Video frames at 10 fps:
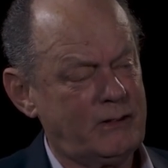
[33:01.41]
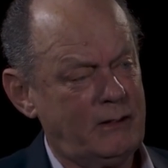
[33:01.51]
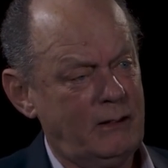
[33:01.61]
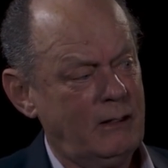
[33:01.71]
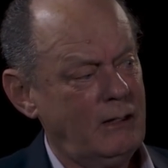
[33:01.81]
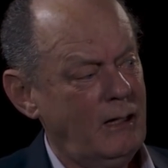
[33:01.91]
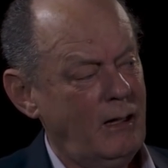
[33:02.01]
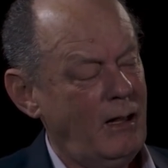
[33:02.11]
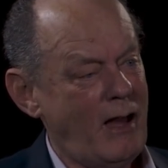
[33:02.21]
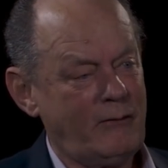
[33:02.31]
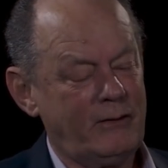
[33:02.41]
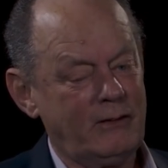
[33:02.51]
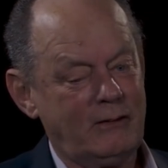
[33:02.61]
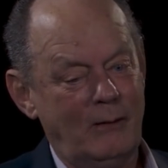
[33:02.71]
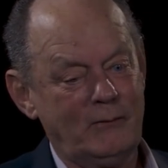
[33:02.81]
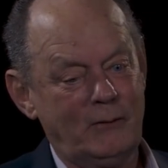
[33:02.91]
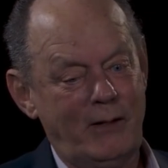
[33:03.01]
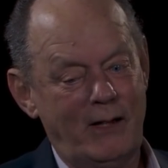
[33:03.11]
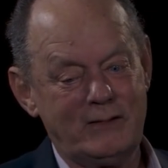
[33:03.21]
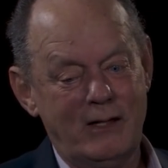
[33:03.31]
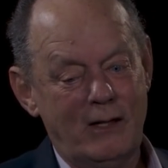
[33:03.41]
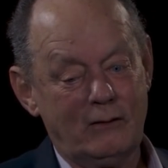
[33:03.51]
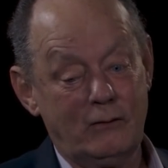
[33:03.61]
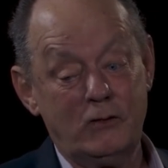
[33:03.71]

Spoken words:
City. How did it come to pass? The